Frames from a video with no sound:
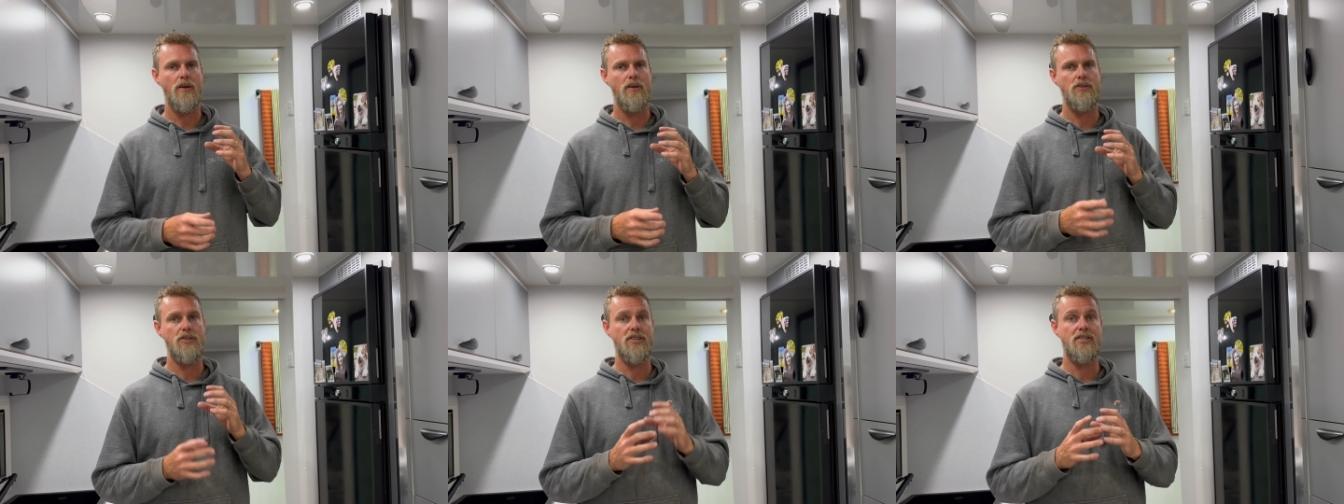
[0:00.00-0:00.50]

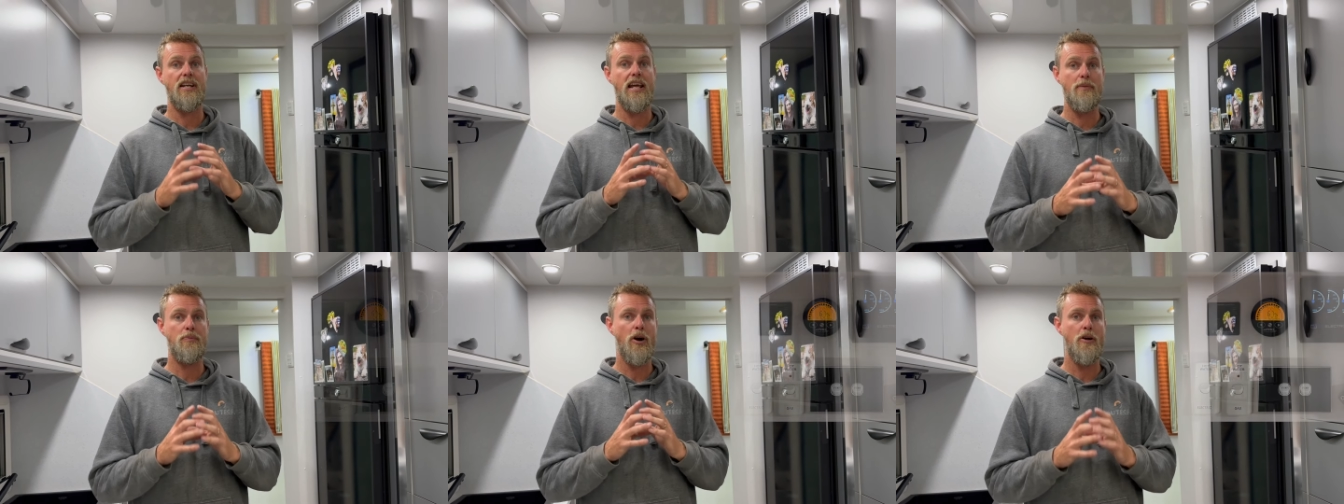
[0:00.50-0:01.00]
just an
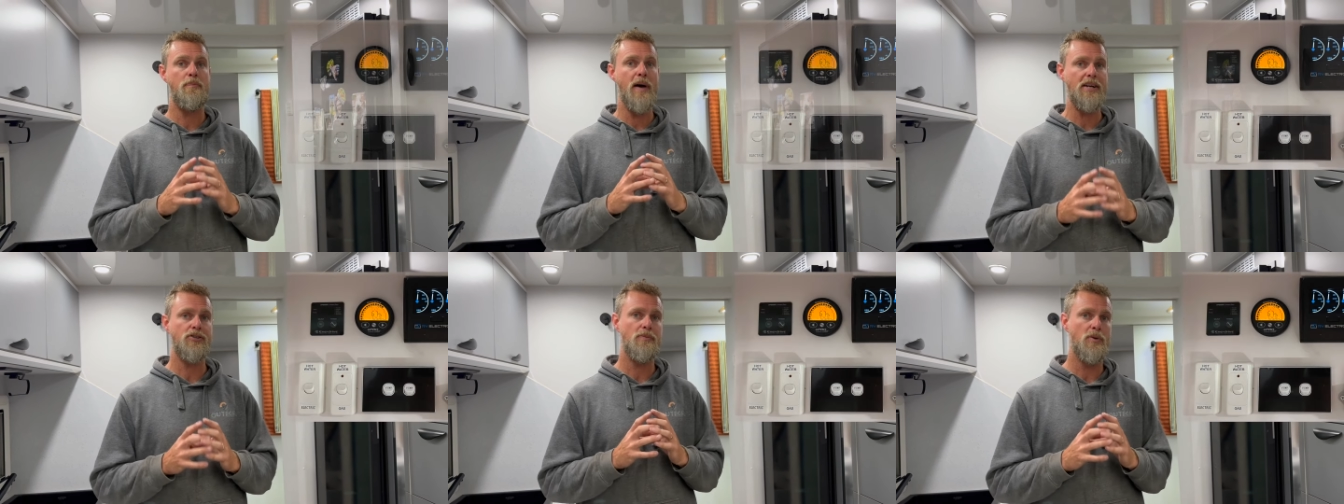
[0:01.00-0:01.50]
ePro
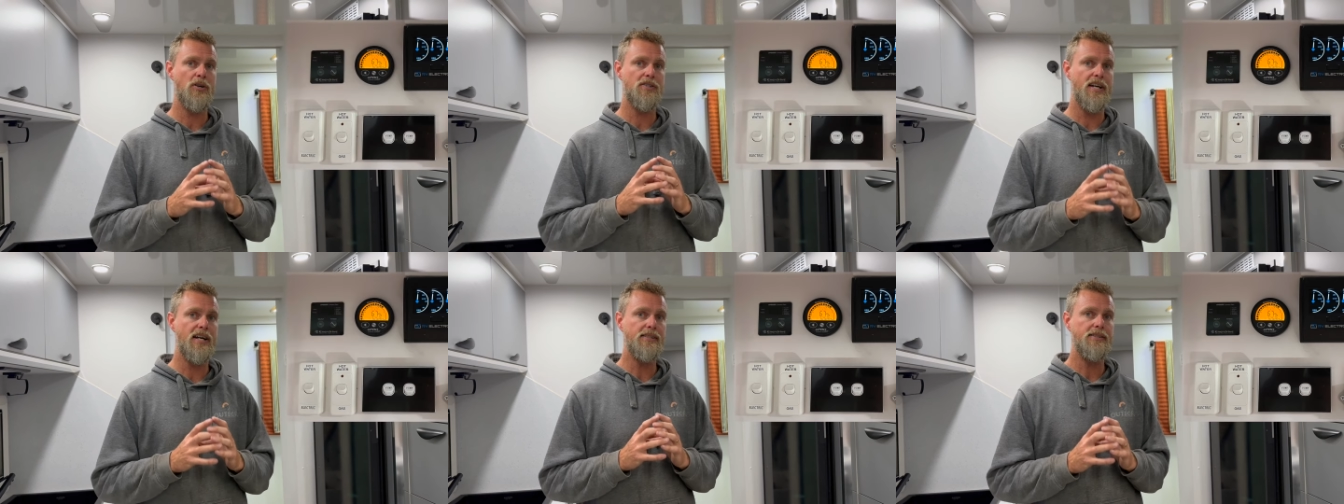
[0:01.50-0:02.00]
battery
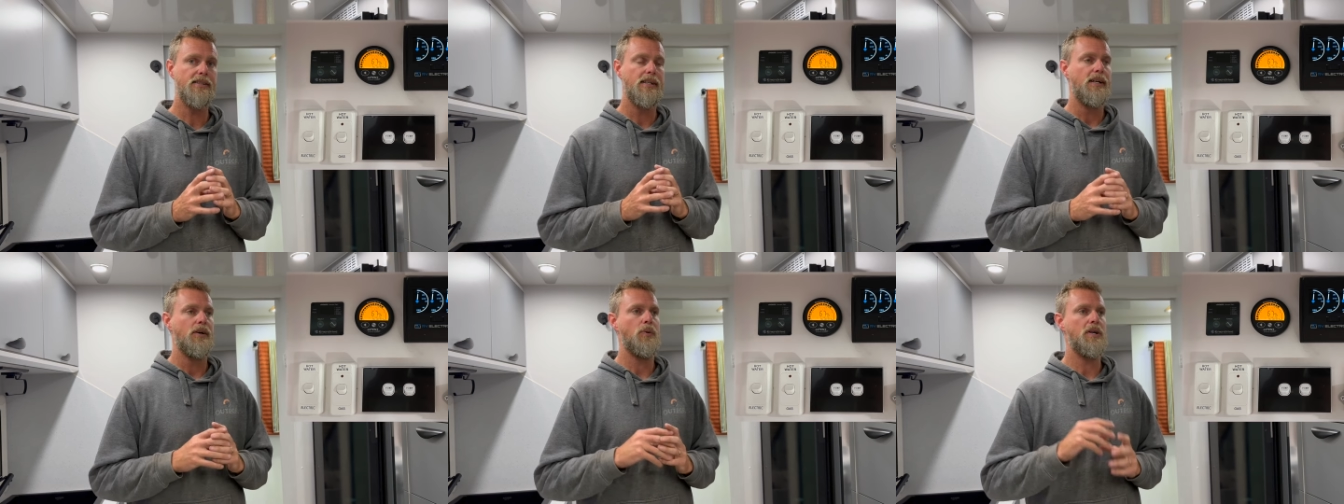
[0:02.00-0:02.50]
monitor,
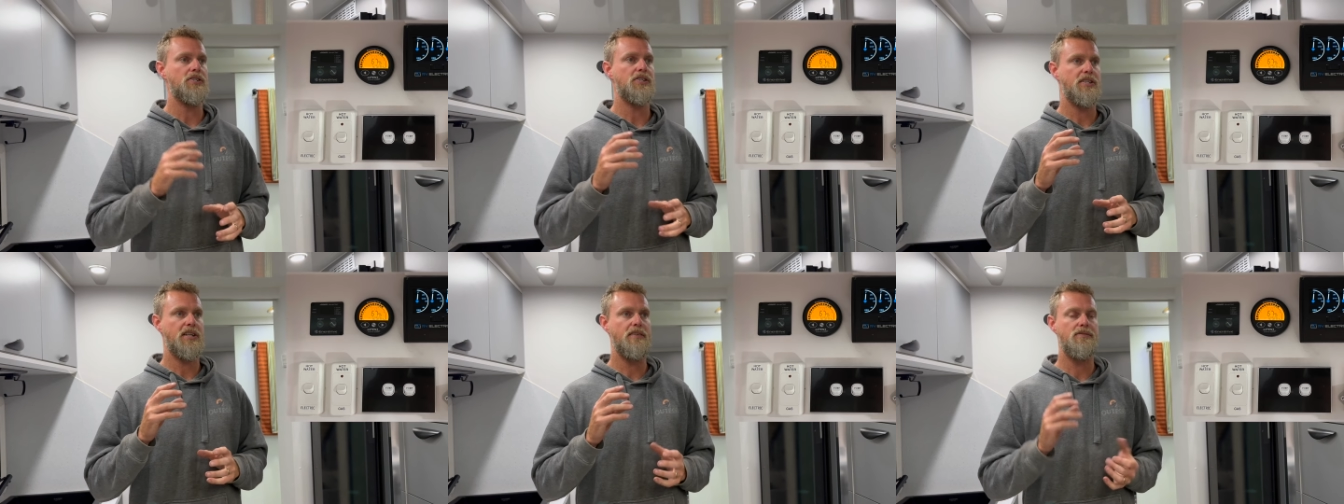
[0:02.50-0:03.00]

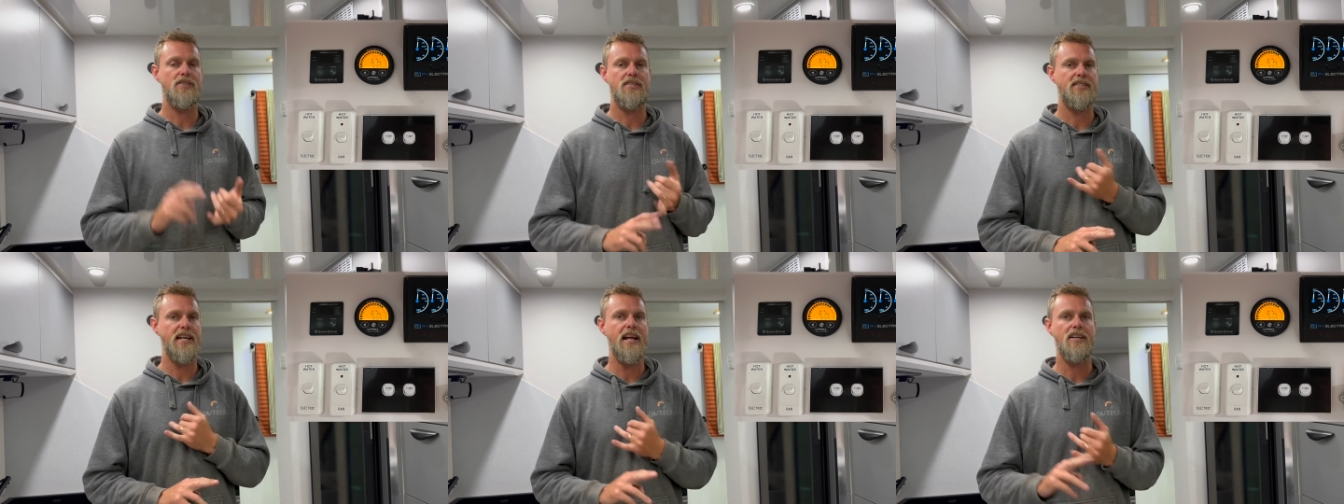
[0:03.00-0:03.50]
which gives you
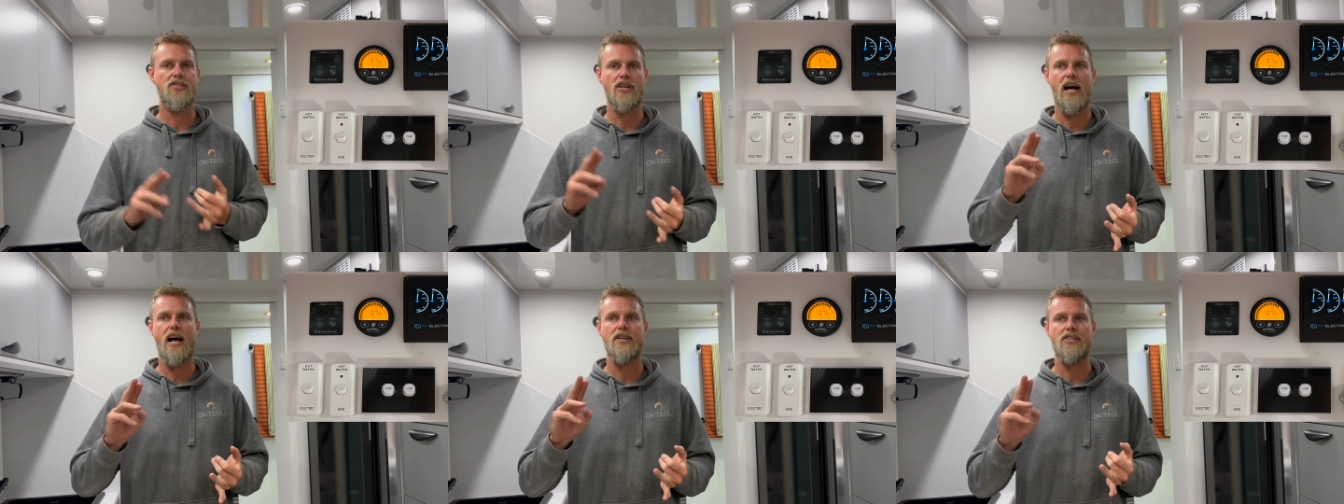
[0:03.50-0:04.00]
state of
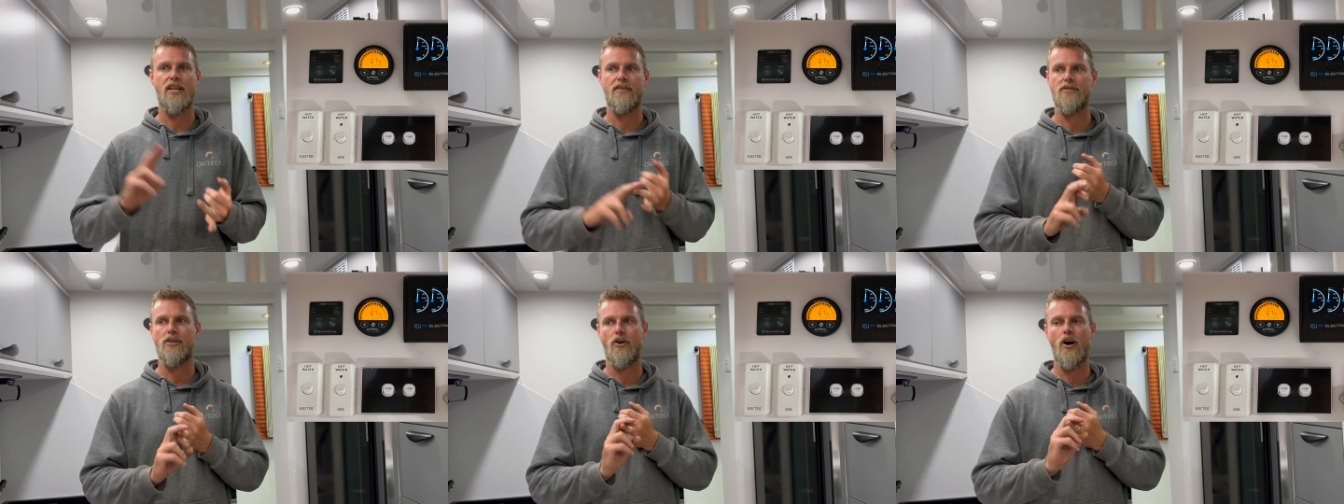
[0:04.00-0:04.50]
charge, it
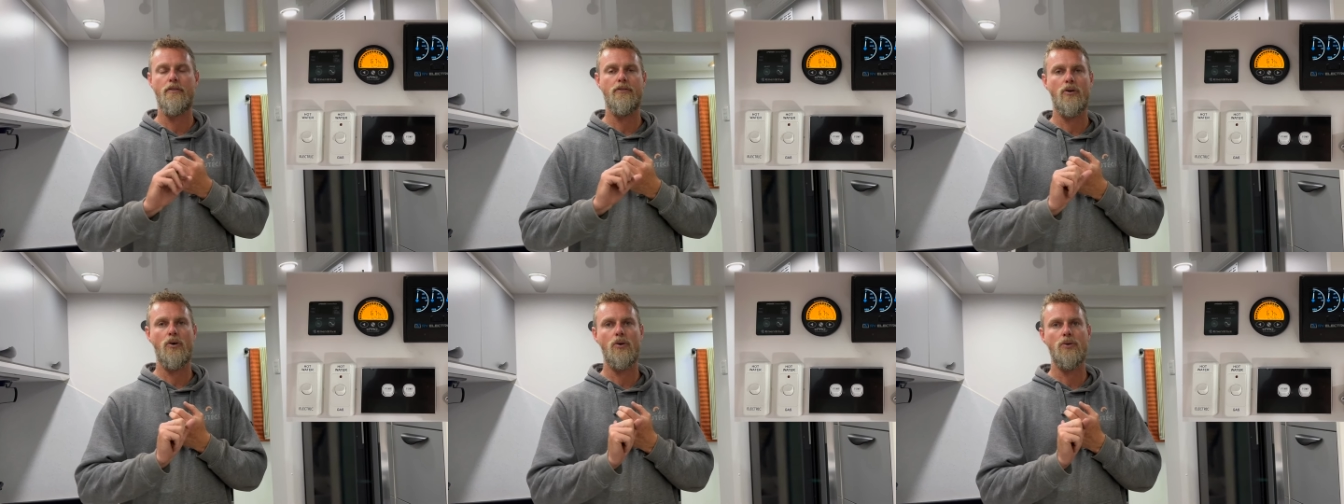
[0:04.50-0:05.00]
gives your
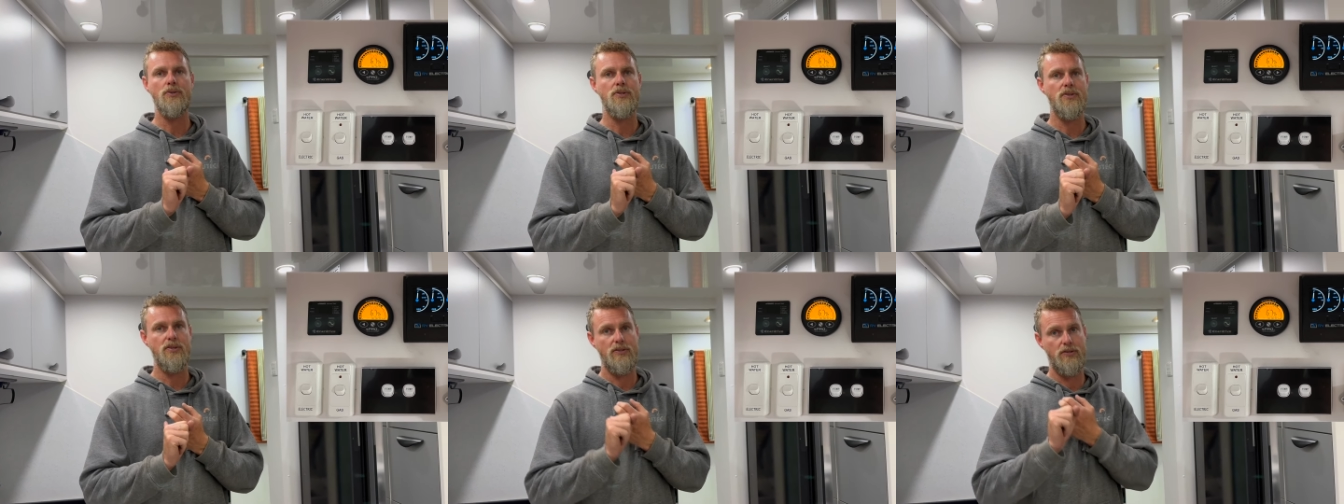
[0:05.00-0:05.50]

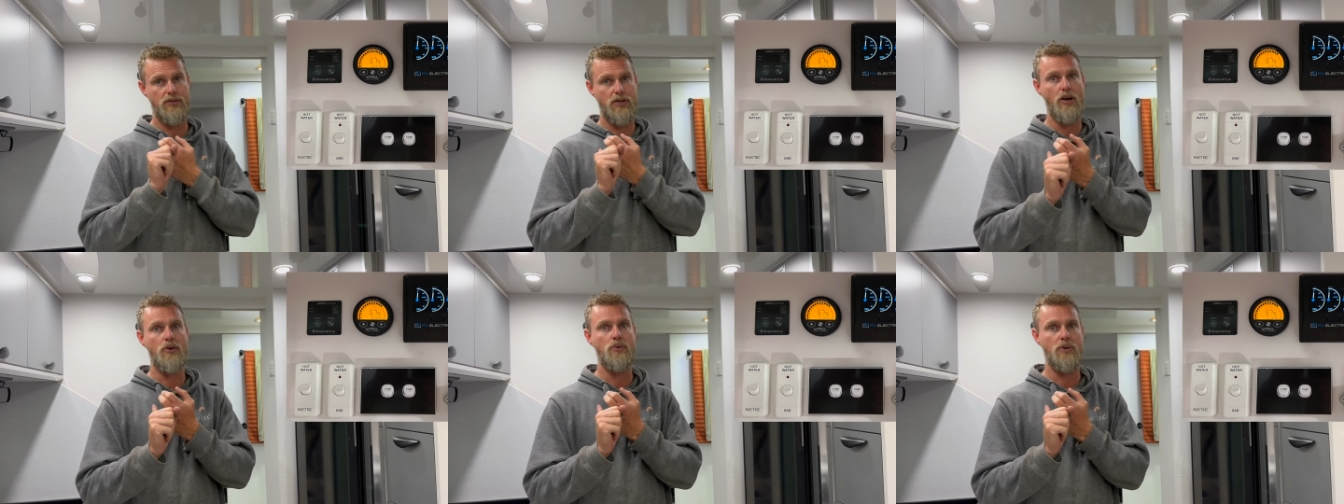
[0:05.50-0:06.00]
overalls,
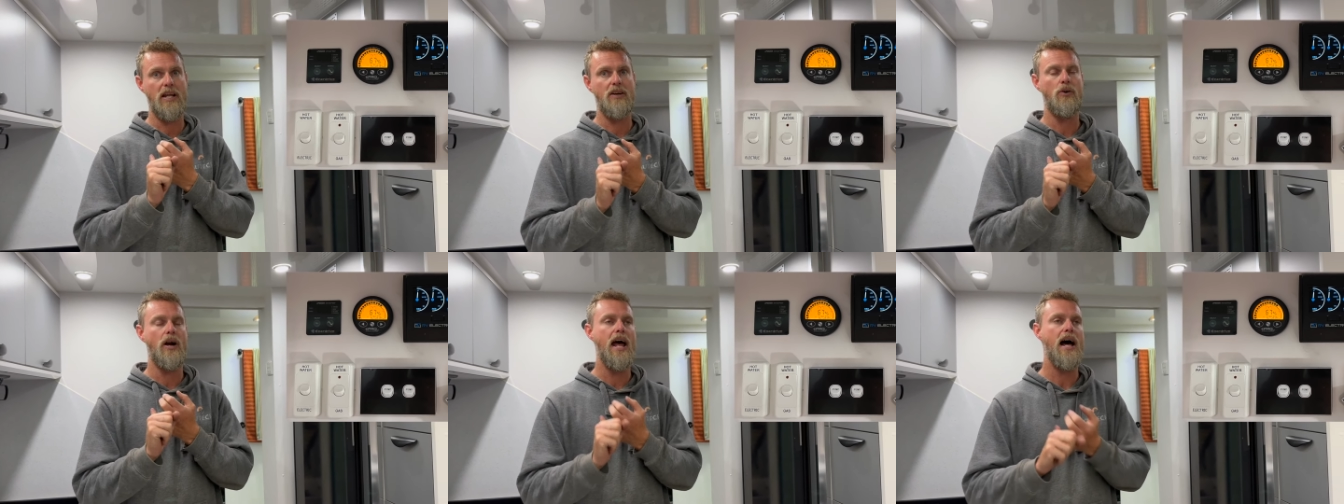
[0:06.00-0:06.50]
total in
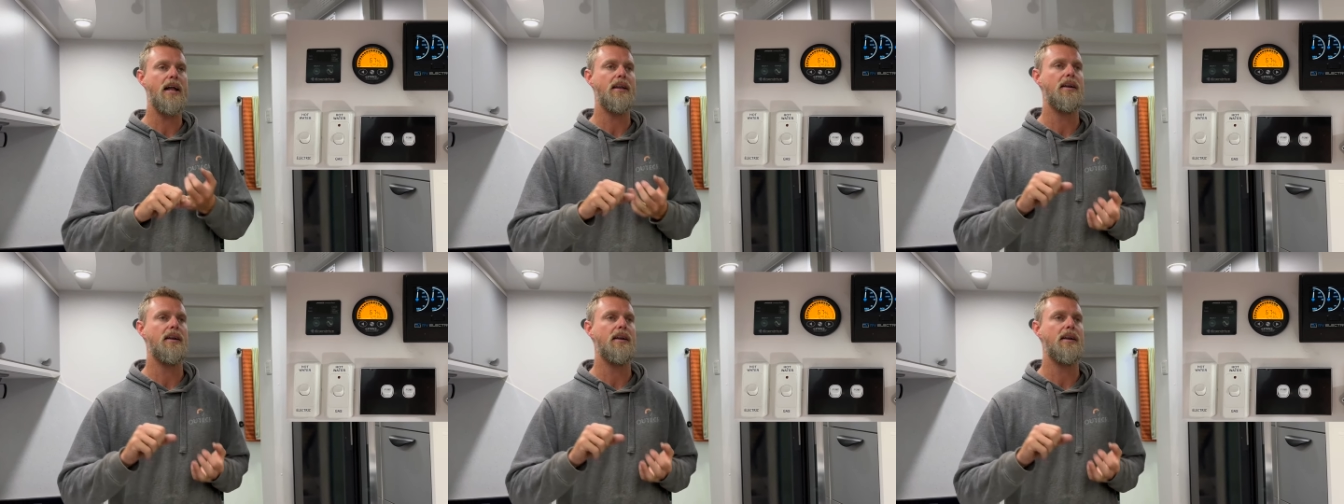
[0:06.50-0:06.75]
or out,